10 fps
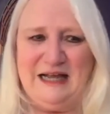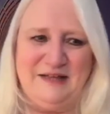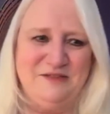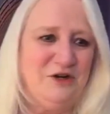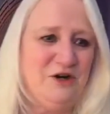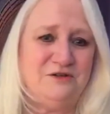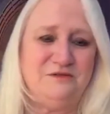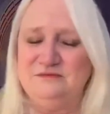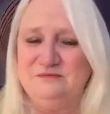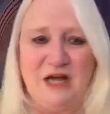And
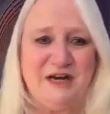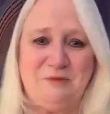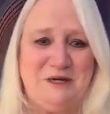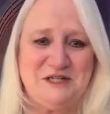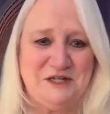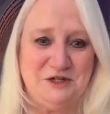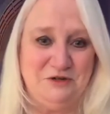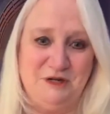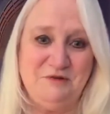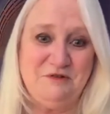not everybody's going to
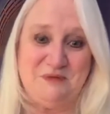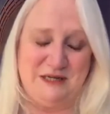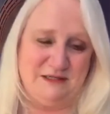agree with me.